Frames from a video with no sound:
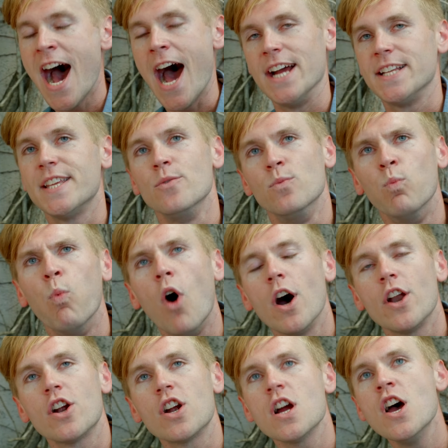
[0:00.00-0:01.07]
I said
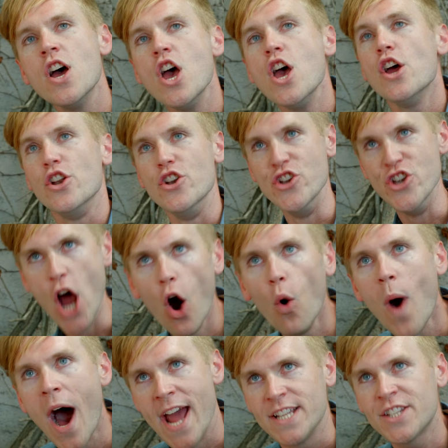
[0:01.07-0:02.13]
water, no
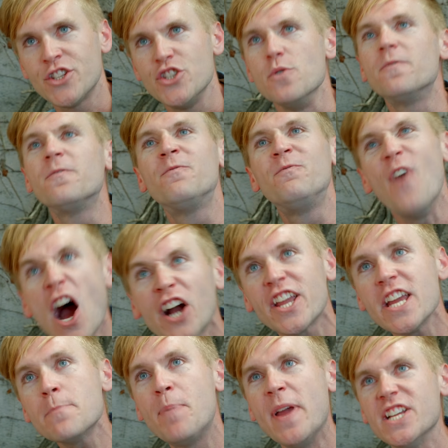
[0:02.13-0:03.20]
ice, you
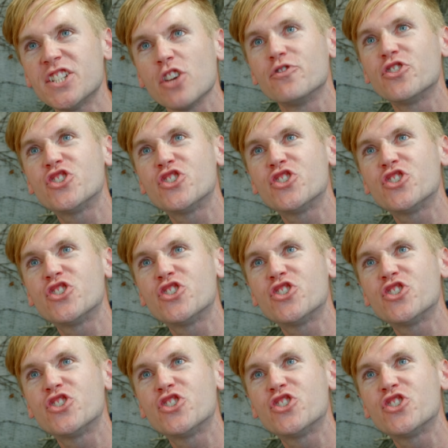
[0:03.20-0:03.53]
fucking piece of